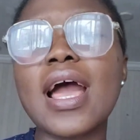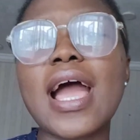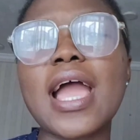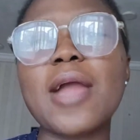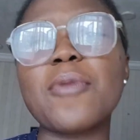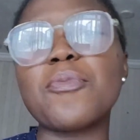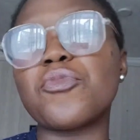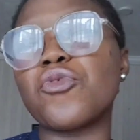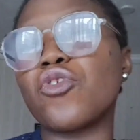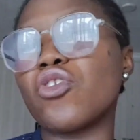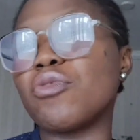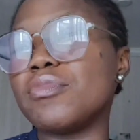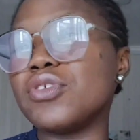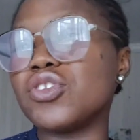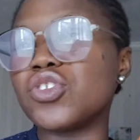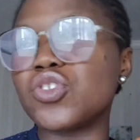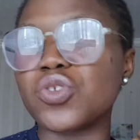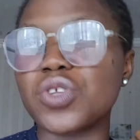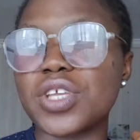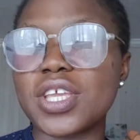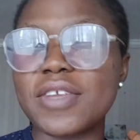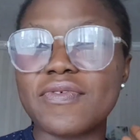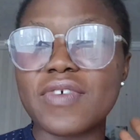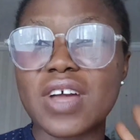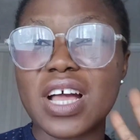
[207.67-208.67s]
I promise to
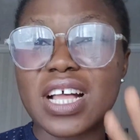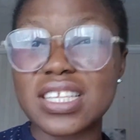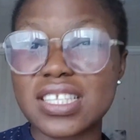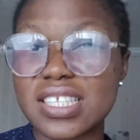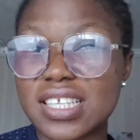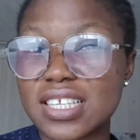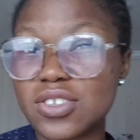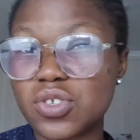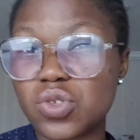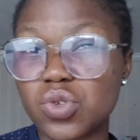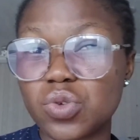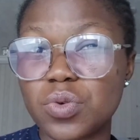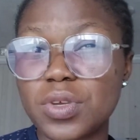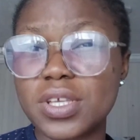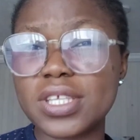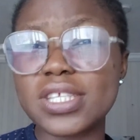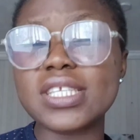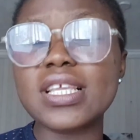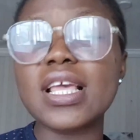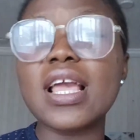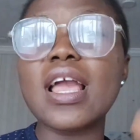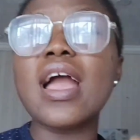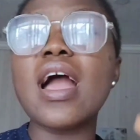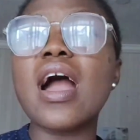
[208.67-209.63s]
give answers to it,